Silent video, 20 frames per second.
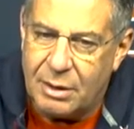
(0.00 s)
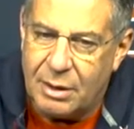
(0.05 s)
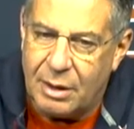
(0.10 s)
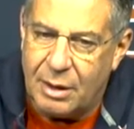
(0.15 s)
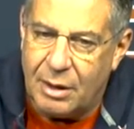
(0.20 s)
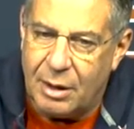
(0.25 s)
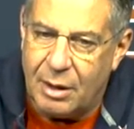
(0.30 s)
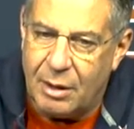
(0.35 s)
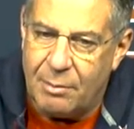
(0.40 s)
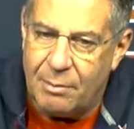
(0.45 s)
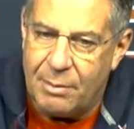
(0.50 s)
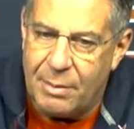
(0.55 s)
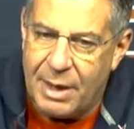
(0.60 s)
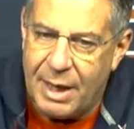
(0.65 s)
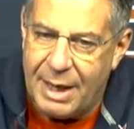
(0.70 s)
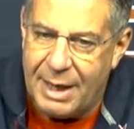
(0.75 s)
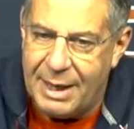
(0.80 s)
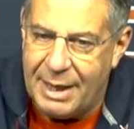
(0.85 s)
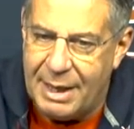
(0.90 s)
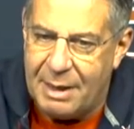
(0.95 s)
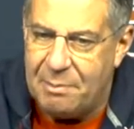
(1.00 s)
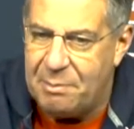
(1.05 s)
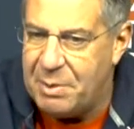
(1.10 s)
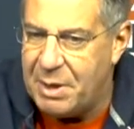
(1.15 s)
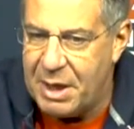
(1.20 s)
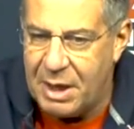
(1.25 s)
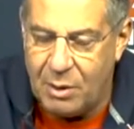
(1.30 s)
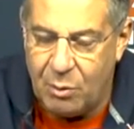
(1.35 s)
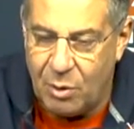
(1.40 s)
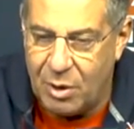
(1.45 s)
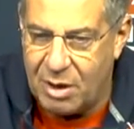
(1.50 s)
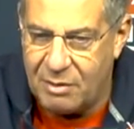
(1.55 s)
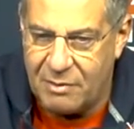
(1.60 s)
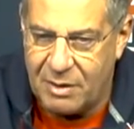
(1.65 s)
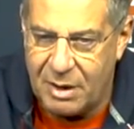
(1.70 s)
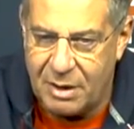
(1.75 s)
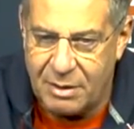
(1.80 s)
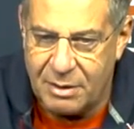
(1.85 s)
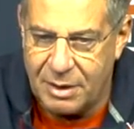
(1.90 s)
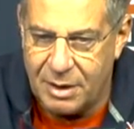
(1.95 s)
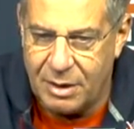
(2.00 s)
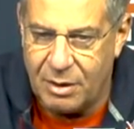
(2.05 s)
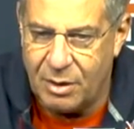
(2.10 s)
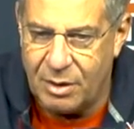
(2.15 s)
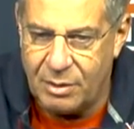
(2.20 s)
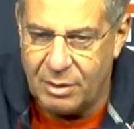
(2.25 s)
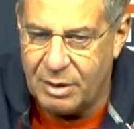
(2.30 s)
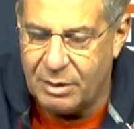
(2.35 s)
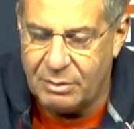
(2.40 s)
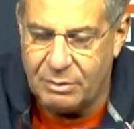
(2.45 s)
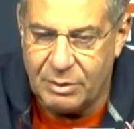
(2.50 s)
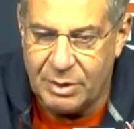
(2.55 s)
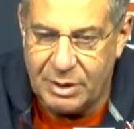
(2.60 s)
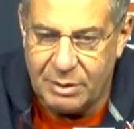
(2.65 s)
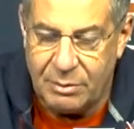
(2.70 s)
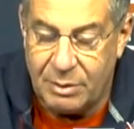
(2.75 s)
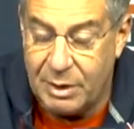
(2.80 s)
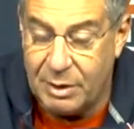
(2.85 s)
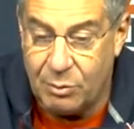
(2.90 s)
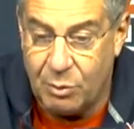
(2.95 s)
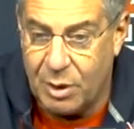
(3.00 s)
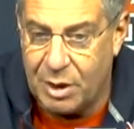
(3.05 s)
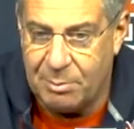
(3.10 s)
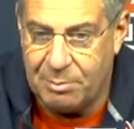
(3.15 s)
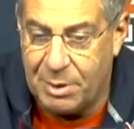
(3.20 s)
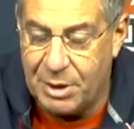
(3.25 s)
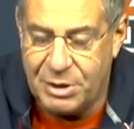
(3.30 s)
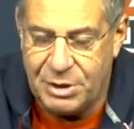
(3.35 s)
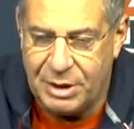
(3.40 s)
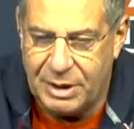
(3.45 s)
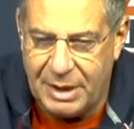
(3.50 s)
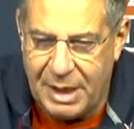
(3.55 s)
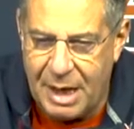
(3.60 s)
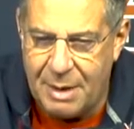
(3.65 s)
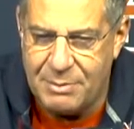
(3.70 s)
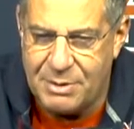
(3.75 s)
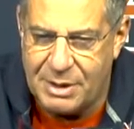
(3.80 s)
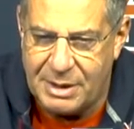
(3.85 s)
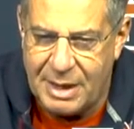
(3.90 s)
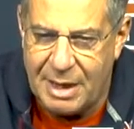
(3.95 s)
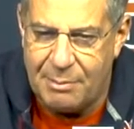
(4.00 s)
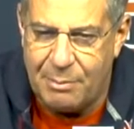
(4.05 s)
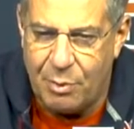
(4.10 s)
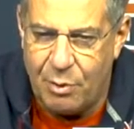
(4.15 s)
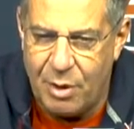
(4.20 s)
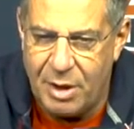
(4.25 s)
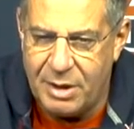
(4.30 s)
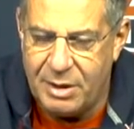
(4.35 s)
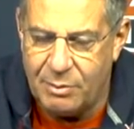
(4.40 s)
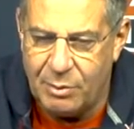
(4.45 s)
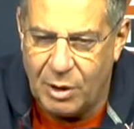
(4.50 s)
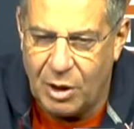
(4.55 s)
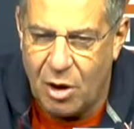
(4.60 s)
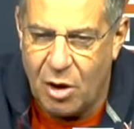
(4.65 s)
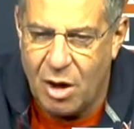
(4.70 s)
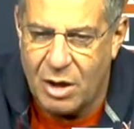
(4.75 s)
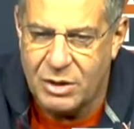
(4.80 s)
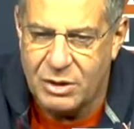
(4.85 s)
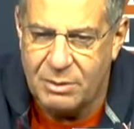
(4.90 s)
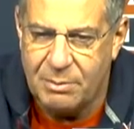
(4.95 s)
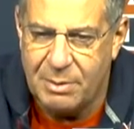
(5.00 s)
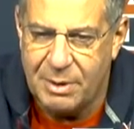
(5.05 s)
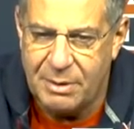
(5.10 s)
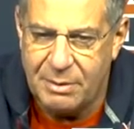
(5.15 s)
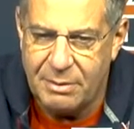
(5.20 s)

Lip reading: and it being one of our, you know, we won a bunch of games at that point and we lost.